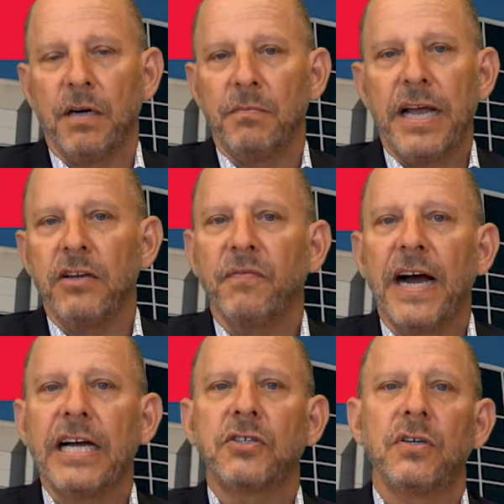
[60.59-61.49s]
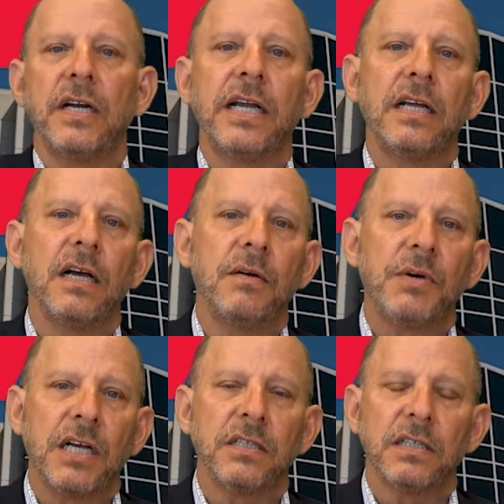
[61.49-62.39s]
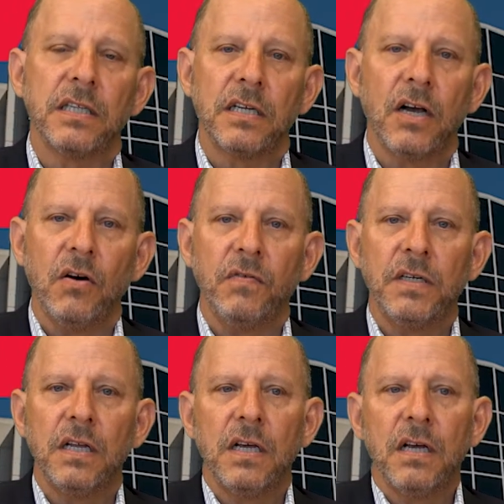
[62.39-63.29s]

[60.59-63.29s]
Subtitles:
manufacturing because of the COVID